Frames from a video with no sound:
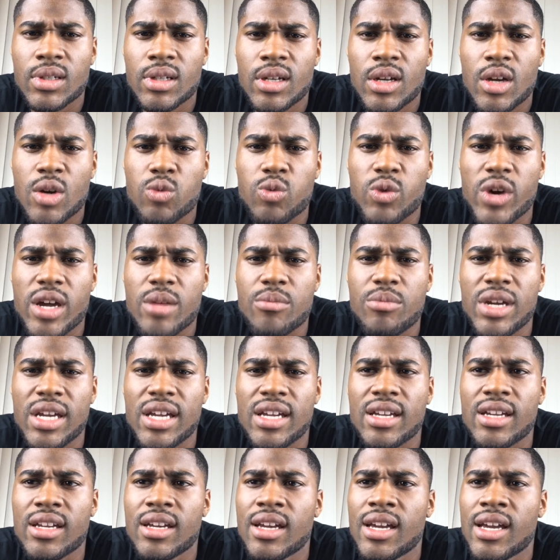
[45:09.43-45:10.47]
Red
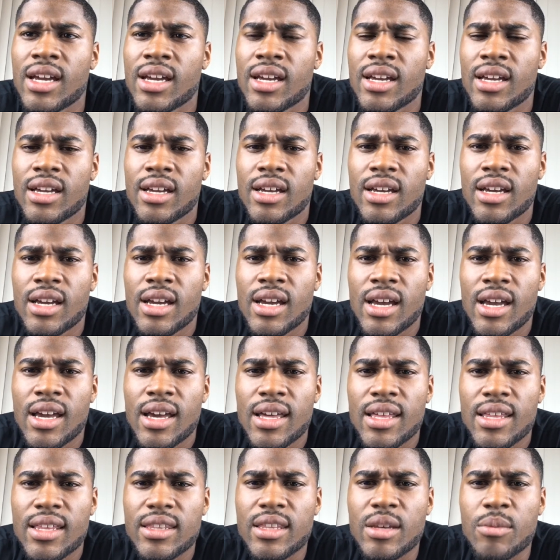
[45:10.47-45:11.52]
Bean.
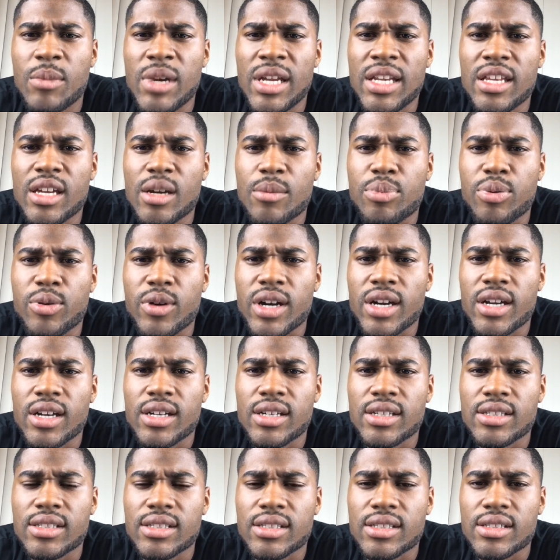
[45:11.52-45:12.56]
The media
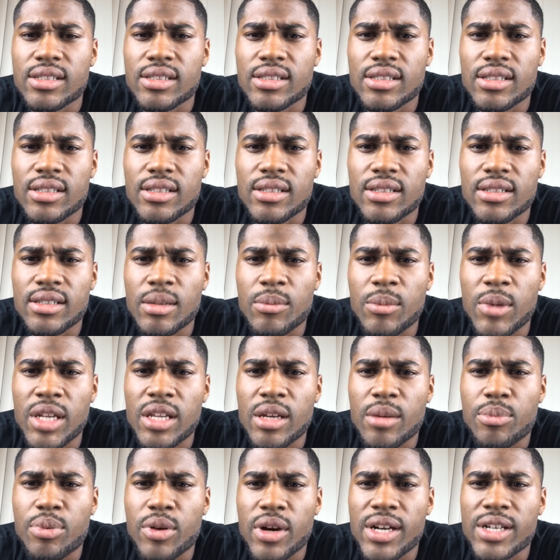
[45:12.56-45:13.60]
praise
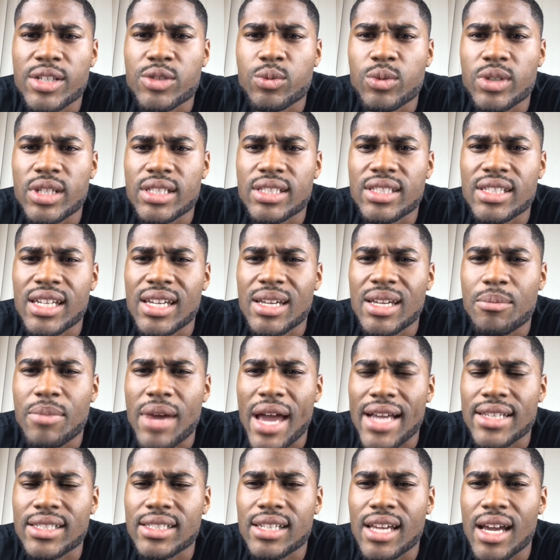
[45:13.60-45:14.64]
when the team
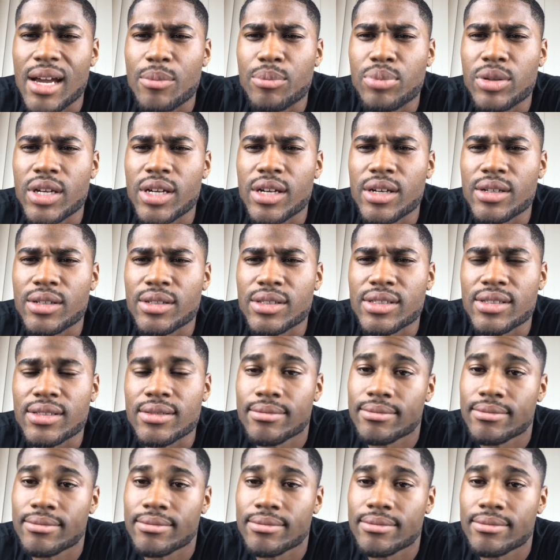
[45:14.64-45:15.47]
backstab players.